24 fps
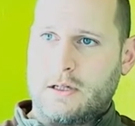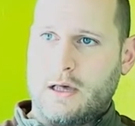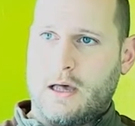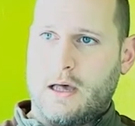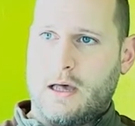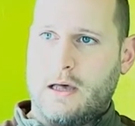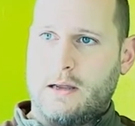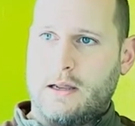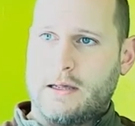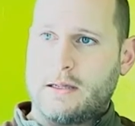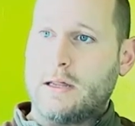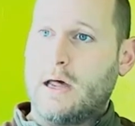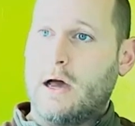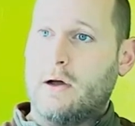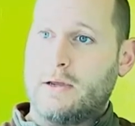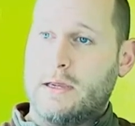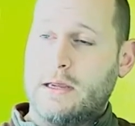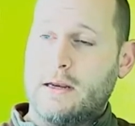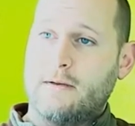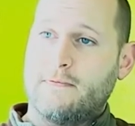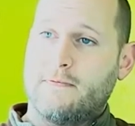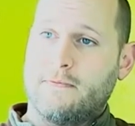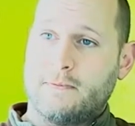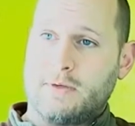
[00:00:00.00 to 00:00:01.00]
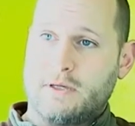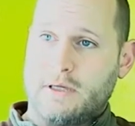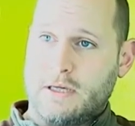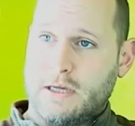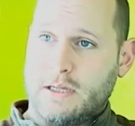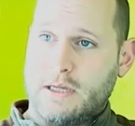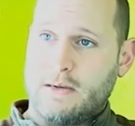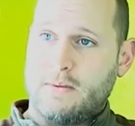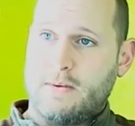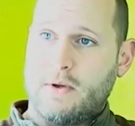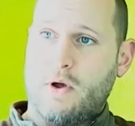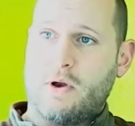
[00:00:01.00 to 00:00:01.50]
Like I'll get it from
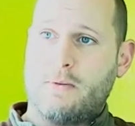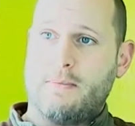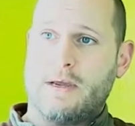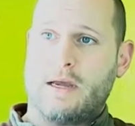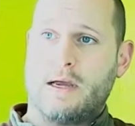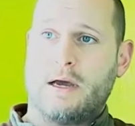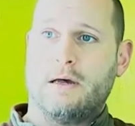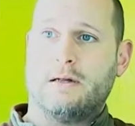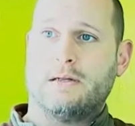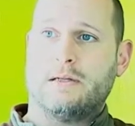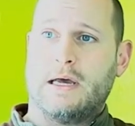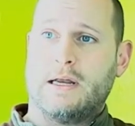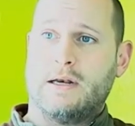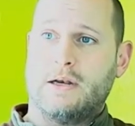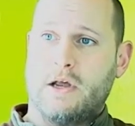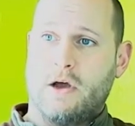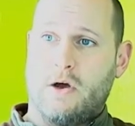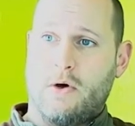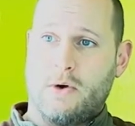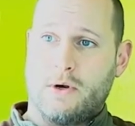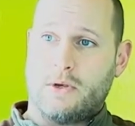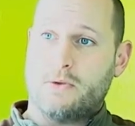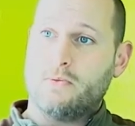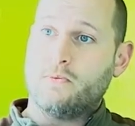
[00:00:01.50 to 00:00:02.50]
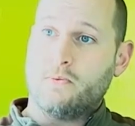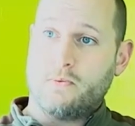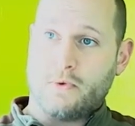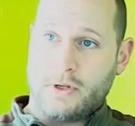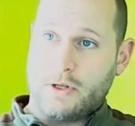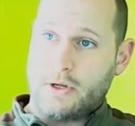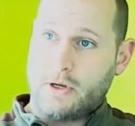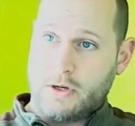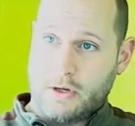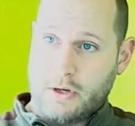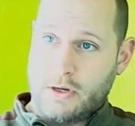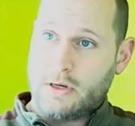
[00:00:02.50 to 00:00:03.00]
Chile because I know it's
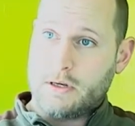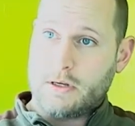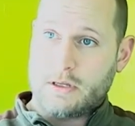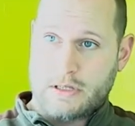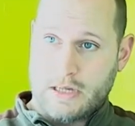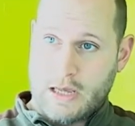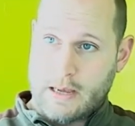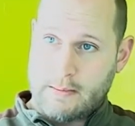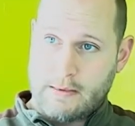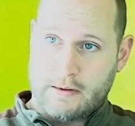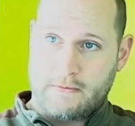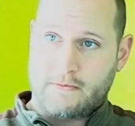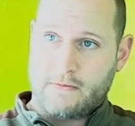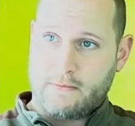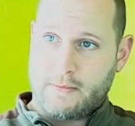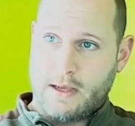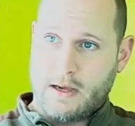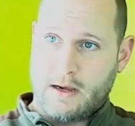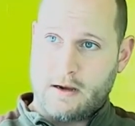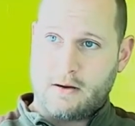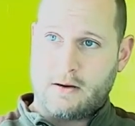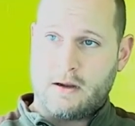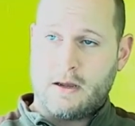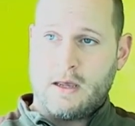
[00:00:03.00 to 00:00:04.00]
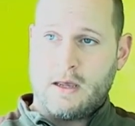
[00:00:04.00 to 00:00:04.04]
really good salmon from there.